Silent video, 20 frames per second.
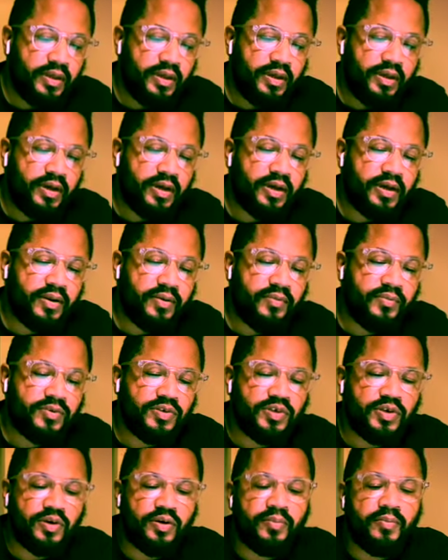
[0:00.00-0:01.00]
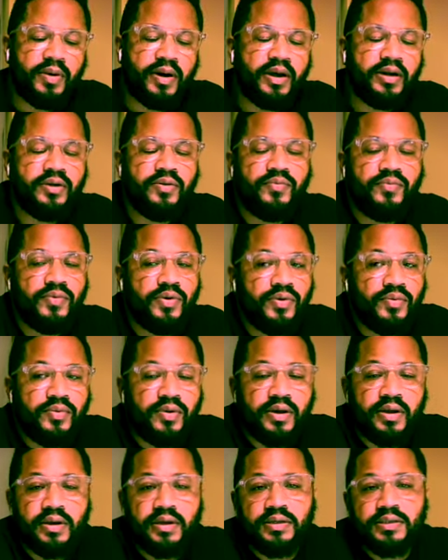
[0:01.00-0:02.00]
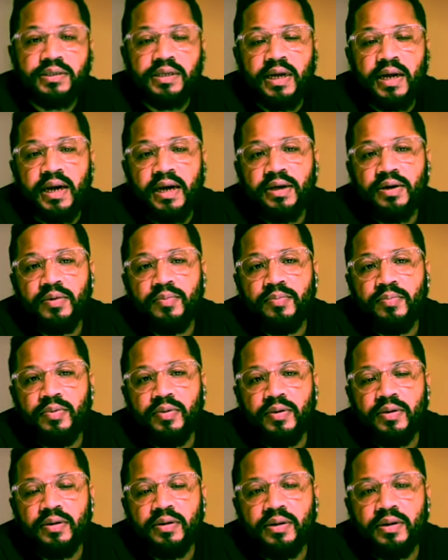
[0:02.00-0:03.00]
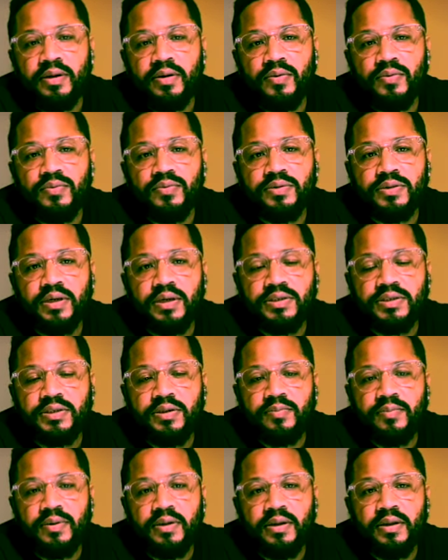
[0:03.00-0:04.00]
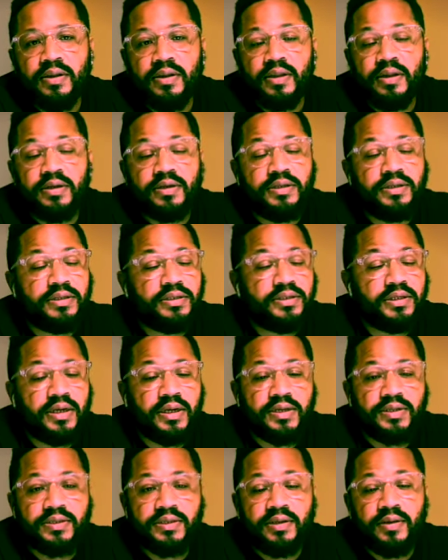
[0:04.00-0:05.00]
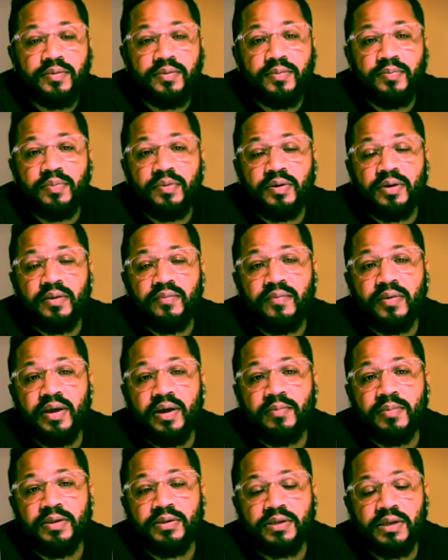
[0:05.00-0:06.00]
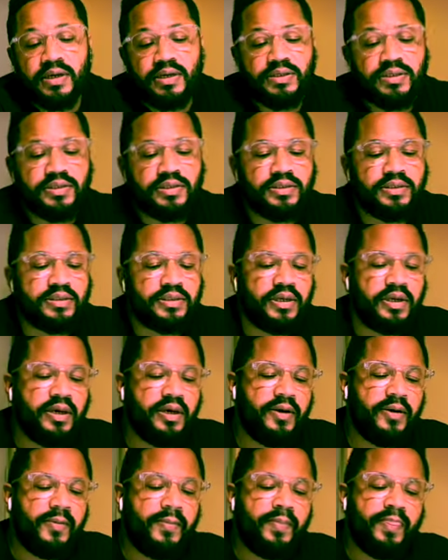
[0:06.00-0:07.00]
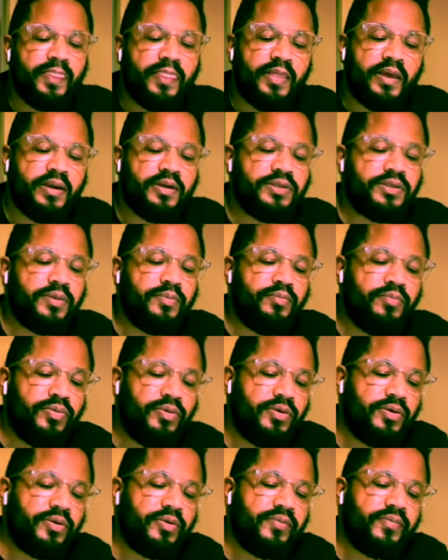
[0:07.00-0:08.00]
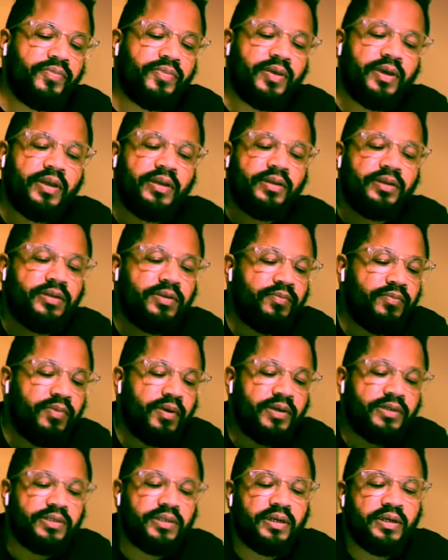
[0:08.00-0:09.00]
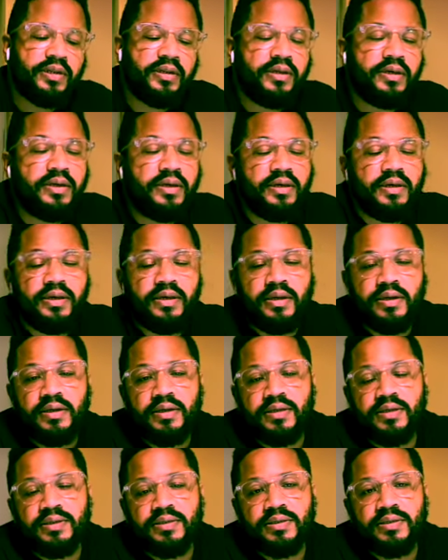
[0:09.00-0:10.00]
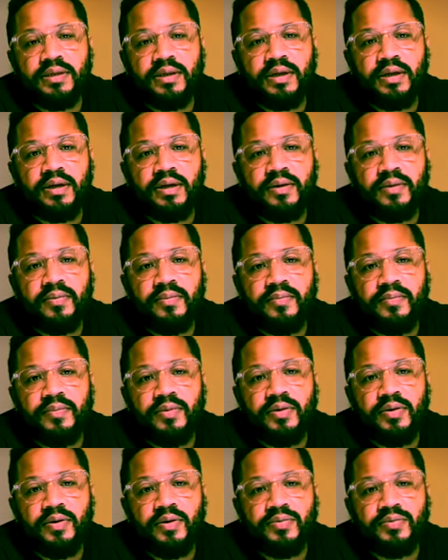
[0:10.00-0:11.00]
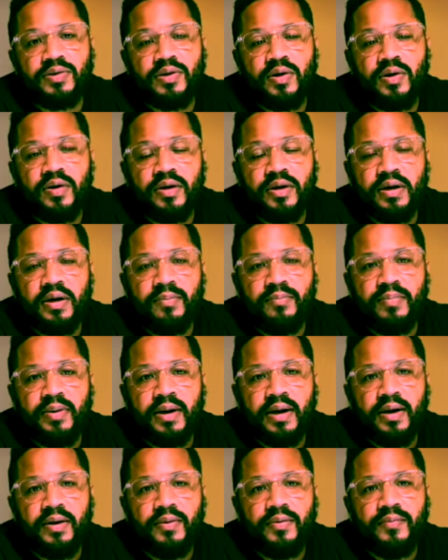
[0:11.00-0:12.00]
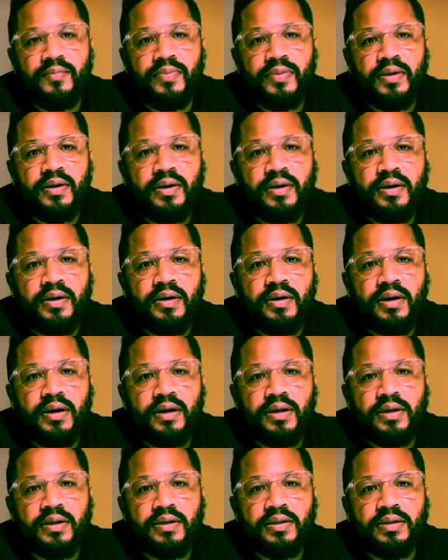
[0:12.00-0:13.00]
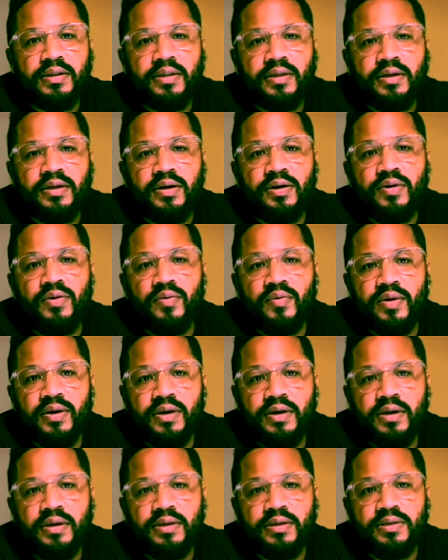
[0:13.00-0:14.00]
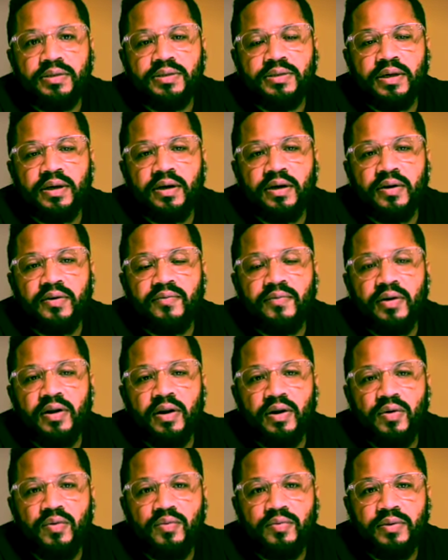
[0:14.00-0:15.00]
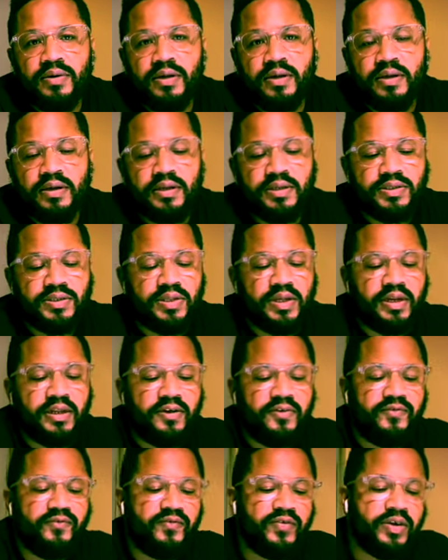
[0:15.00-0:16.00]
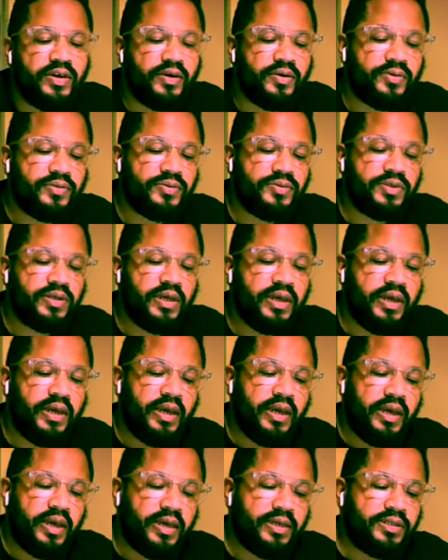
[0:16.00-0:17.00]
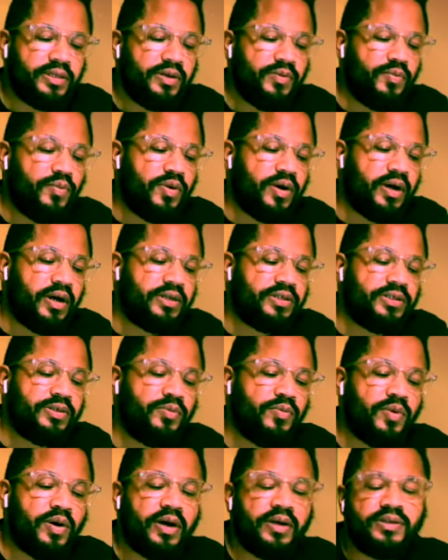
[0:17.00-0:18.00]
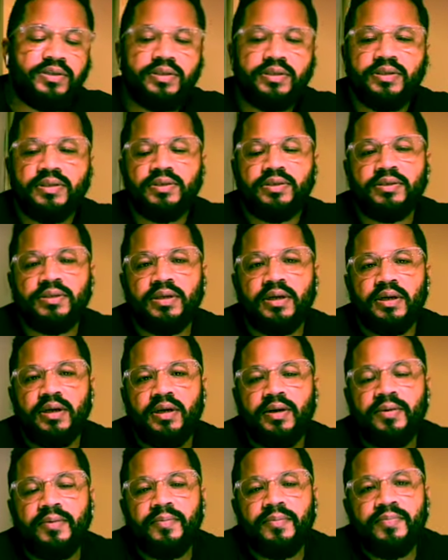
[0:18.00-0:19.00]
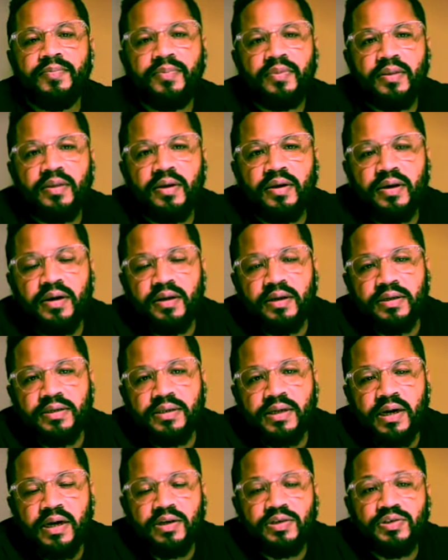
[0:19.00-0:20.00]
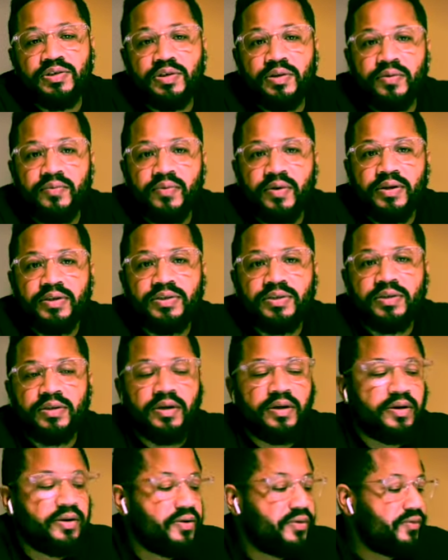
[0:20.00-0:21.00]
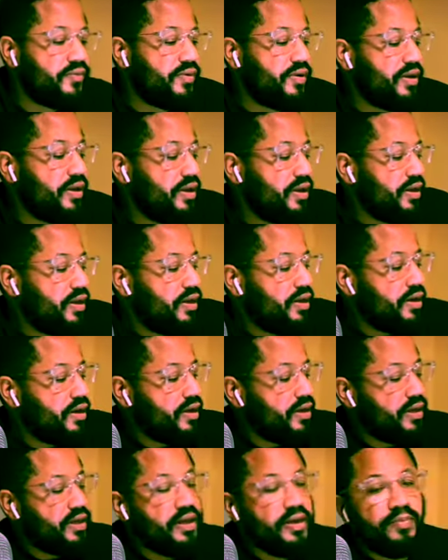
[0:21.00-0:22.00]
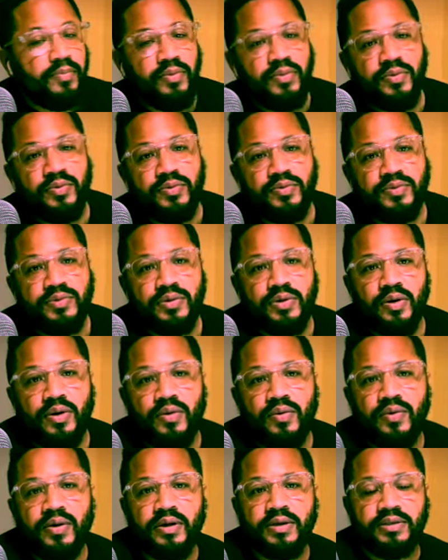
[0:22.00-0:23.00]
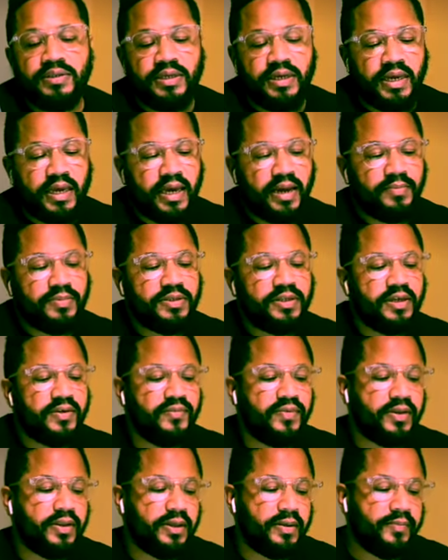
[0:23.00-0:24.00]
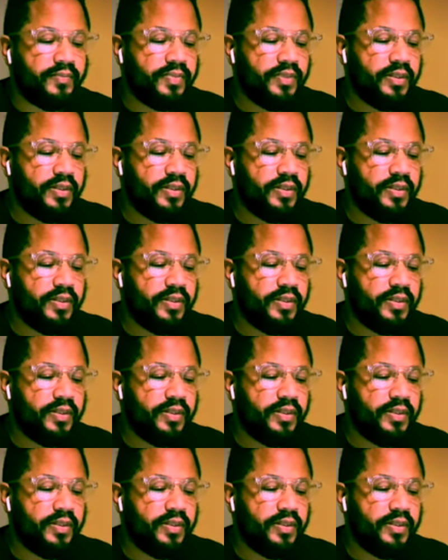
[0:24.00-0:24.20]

uh, Jeremiah wrote an entire book in the Old Testament that is just the, the book of Lamentations. That is a book that basically is, uh, you know, talking about uh, the degrees of loneliness that he feels as he watch, watches um, an entire generation of uh, Hebrews go into captivity.